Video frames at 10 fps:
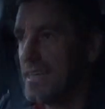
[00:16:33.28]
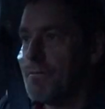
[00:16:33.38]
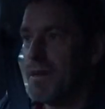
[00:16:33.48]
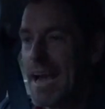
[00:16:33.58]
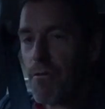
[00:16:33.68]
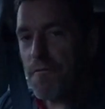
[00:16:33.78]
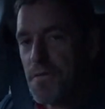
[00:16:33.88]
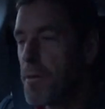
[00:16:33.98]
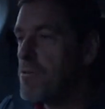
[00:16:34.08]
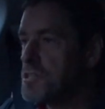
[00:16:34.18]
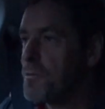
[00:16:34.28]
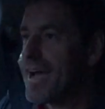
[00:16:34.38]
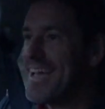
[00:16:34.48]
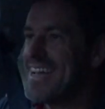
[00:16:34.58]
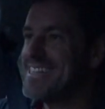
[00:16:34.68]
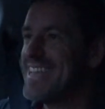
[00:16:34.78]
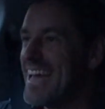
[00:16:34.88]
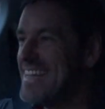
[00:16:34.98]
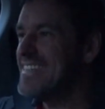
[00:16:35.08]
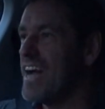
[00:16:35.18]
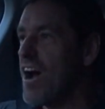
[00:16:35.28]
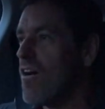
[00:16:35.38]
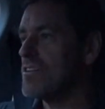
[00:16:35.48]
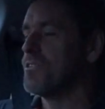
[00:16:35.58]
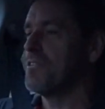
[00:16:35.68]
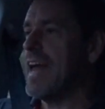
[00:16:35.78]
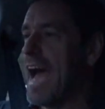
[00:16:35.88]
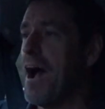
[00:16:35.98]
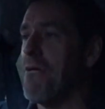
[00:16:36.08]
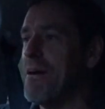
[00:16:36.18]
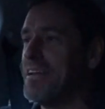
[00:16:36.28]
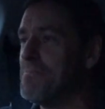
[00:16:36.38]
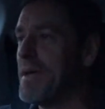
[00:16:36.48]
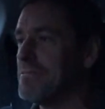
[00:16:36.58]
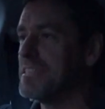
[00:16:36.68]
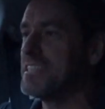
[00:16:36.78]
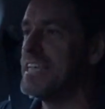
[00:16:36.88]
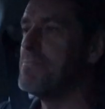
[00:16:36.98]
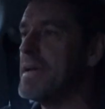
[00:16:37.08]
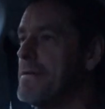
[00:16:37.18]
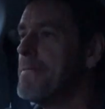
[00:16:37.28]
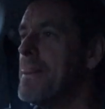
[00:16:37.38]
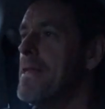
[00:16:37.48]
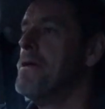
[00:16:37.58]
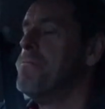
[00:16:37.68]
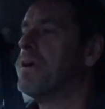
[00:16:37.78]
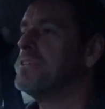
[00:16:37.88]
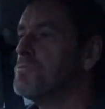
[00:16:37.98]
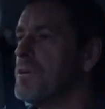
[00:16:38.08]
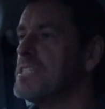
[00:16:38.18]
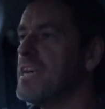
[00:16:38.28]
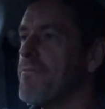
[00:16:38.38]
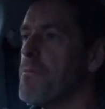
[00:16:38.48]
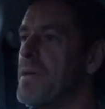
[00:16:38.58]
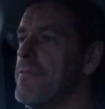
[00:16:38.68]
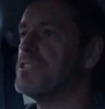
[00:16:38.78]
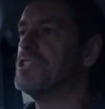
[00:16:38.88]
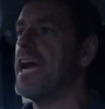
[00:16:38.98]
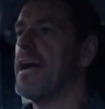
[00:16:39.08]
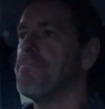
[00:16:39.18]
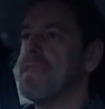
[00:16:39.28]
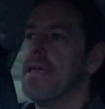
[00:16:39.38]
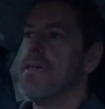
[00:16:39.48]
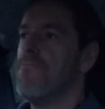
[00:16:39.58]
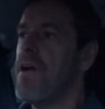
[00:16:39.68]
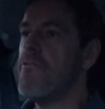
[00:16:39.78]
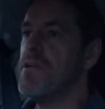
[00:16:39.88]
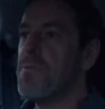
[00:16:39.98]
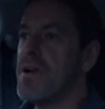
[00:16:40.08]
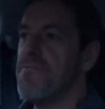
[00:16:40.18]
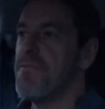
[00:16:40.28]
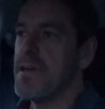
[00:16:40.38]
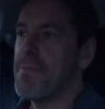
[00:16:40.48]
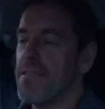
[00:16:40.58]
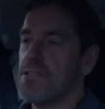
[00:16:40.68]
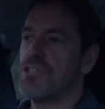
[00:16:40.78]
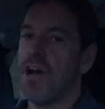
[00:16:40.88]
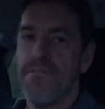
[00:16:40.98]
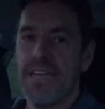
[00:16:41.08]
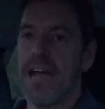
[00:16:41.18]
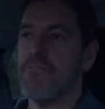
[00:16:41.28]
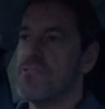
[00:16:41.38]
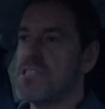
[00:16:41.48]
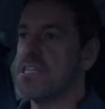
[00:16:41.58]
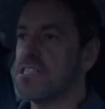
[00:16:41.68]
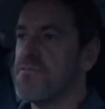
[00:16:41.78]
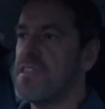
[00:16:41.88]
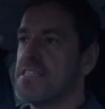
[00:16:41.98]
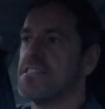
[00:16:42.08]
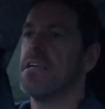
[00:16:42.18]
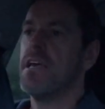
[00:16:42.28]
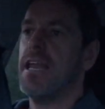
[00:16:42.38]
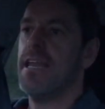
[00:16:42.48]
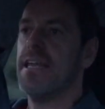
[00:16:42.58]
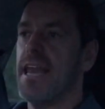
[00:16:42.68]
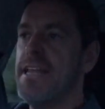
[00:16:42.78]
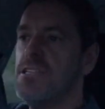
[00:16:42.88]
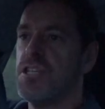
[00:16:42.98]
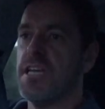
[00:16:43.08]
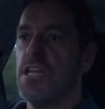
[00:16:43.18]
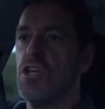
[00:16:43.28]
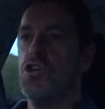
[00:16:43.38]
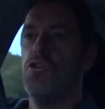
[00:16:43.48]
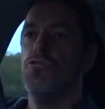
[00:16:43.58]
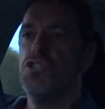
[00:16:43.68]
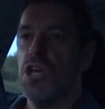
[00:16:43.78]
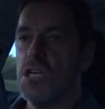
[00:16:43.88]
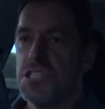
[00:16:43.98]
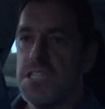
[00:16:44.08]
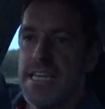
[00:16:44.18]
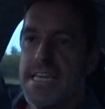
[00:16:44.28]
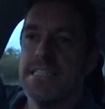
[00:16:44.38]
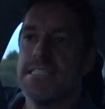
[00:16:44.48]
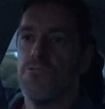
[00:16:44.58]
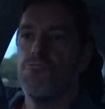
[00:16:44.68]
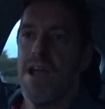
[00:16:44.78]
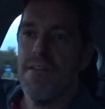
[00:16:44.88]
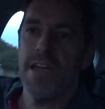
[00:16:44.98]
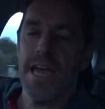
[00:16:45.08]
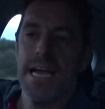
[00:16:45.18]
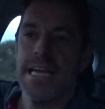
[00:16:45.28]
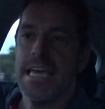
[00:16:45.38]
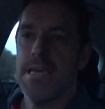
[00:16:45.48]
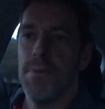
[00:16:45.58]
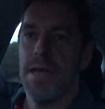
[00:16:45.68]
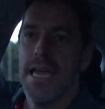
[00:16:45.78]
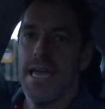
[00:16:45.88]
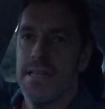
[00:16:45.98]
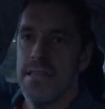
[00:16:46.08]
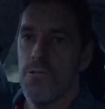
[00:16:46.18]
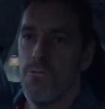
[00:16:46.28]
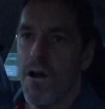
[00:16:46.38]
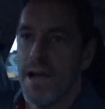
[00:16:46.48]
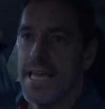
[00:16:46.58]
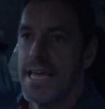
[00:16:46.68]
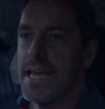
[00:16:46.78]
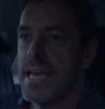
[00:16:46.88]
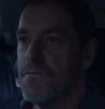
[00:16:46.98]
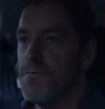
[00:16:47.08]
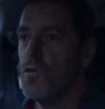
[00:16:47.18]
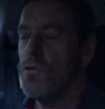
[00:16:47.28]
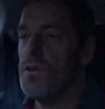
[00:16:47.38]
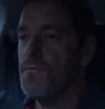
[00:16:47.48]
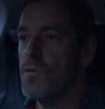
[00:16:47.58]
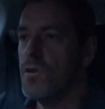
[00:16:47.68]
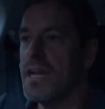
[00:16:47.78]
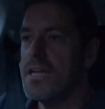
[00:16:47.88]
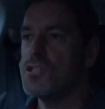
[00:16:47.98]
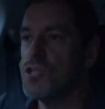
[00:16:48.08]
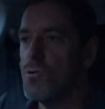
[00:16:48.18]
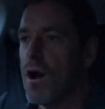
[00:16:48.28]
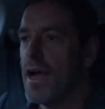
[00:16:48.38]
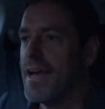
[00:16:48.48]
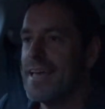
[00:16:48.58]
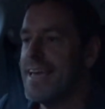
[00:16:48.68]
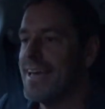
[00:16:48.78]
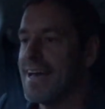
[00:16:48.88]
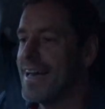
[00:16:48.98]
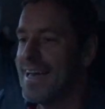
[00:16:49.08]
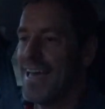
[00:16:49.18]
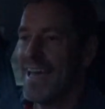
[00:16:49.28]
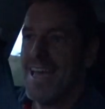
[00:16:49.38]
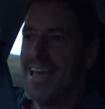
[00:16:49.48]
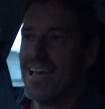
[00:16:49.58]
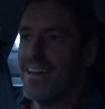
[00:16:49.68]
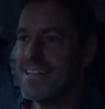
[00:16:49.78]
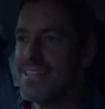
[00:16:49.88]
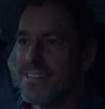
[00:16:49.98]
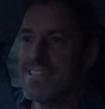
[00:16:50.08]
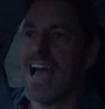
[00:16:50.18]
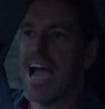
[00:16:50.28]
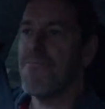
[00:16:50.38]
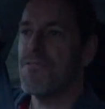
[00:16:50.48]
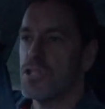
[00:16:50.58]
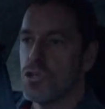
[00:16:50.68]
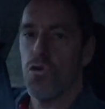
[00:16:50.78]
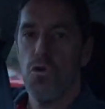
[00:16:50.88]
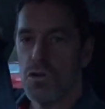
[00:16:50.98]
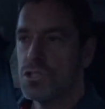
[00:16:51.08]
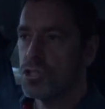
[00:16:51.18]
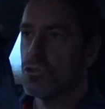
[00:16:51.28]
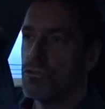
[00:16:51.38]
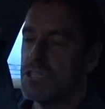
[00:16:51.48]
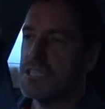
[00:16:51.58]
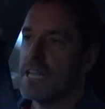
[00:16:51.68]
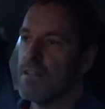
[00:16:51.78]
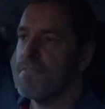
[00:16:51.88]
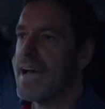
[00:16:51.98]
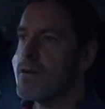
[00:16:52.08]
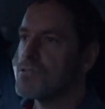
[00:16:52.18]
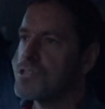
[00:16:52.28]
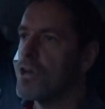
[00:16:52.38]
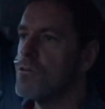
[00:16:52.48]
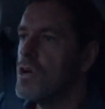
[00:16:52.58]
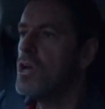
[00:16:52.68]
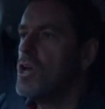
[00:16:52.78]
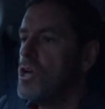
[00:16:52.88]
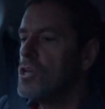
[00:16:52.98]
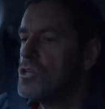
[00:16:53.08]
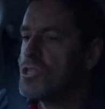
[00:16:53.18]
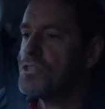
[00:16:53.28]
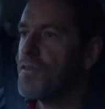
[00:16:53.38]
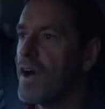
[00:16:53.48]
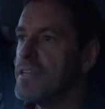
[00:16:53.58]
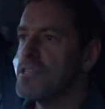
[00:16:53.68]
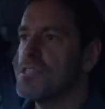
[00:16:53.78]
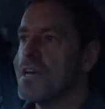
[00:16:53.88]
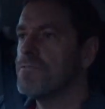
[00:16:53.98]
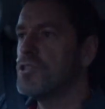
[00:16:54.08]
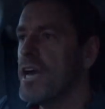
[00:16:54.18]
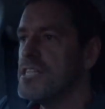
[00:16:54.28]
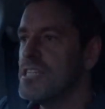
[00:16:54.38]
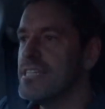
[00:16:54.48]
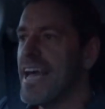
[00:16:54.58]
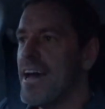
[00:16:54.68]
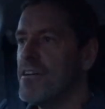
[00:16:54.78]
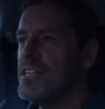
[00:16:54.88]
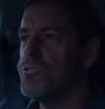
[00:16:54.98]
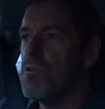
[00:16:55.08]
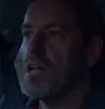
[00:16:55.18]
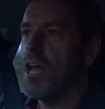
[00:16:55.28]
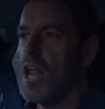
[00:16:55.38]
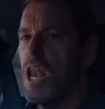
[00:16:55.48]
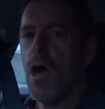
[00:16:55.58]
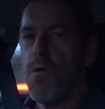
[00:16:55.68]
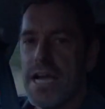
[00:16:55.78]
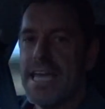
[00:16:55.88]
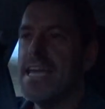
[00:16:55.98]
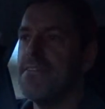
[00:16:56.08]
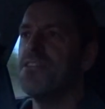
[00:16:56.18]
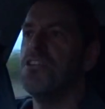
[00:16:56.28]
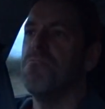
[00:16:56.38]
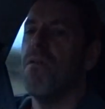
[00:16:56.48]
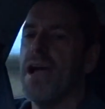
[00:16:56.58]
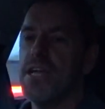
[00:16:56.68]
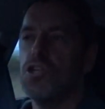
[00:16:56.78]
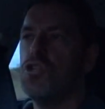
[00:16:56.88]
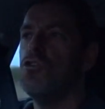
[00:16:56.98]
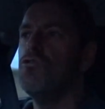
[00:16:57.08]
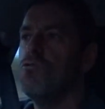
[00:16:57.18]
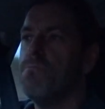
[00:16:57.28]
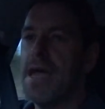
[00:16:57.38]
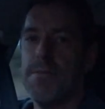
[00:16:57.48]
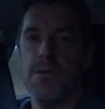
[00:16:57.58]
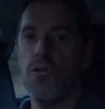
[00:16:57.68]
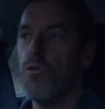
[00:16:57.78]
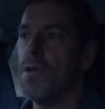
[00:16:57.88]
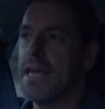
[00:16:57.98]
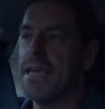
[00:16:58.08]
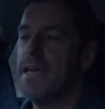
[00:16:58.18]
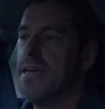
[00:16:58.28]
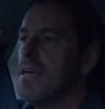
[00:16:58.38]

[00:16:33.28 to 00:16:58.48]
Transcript: We're now off the motorway. It's getting dark, so I don't know how well you'll be able to see me. But I just wanted to have a bit of a chat very briefly about the driving characteristics of this little engine. You just need to rev it and keep it in the right gear. If you get in too high a gear, it kind of doesn't have the torque to sort itself out. So you just find yourself changing down into a lower gear than you might do maybe normally.